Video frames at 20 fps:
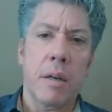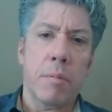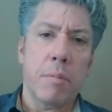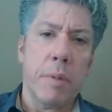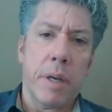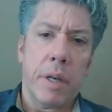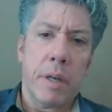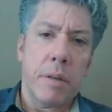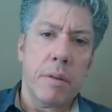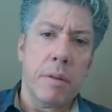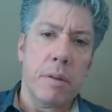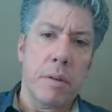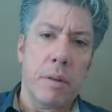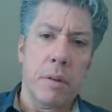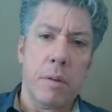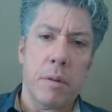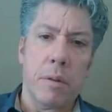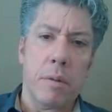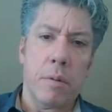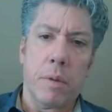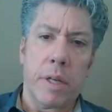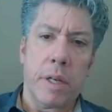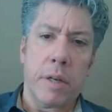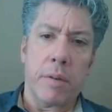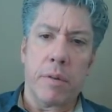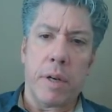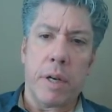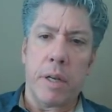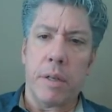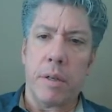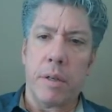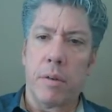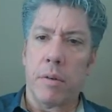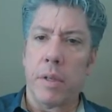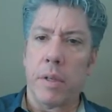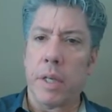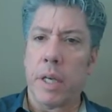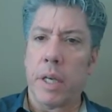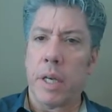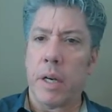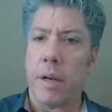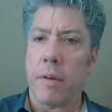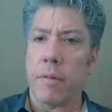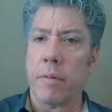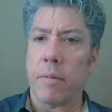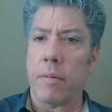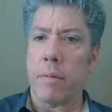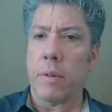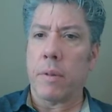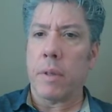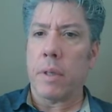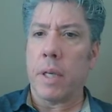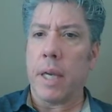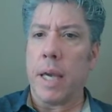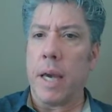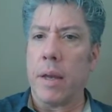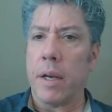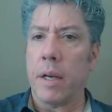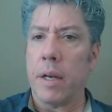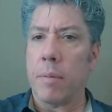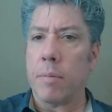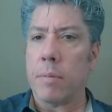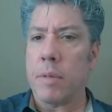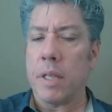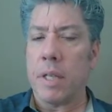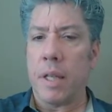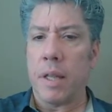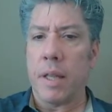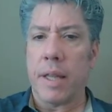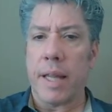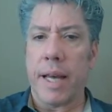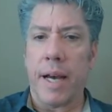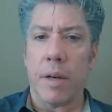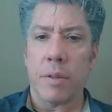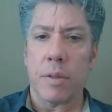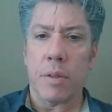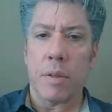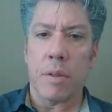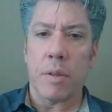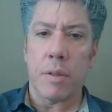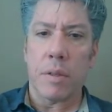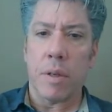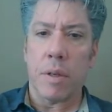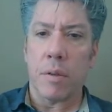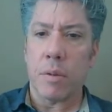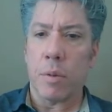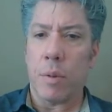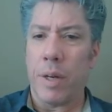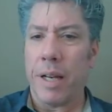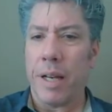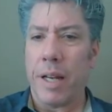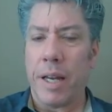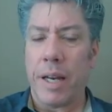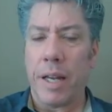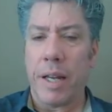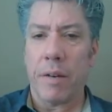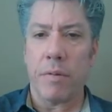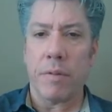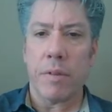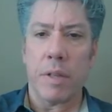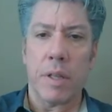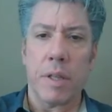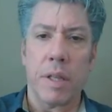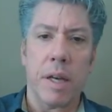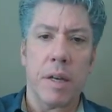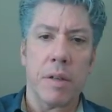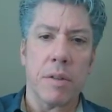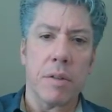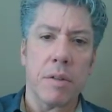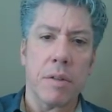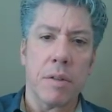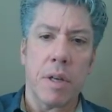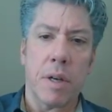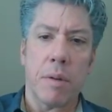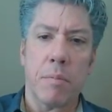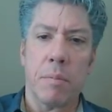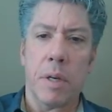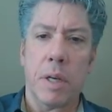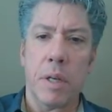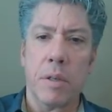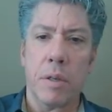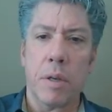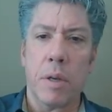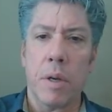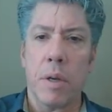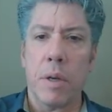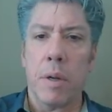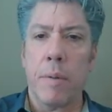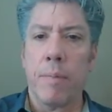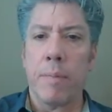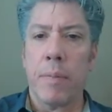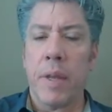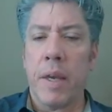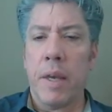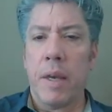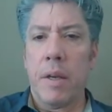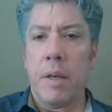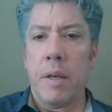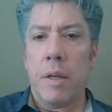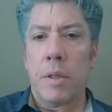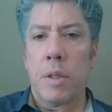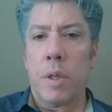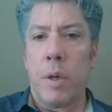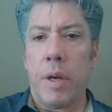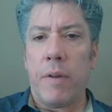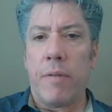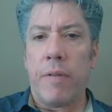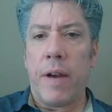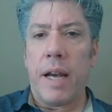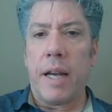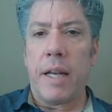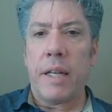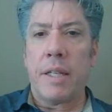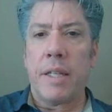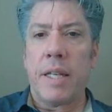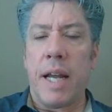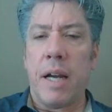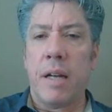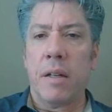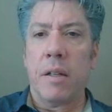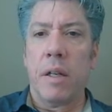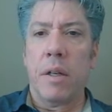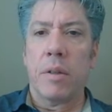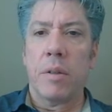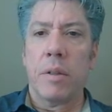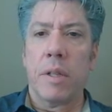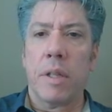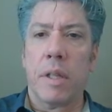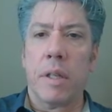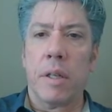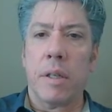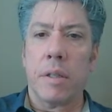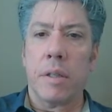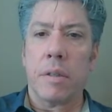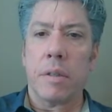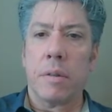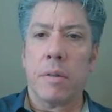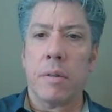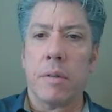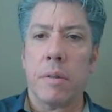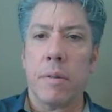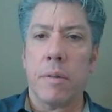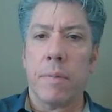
but you know, whatever. I don't really care. I'm counting up to 10,000, so 29 out of 10,000 is not much. So if I download this,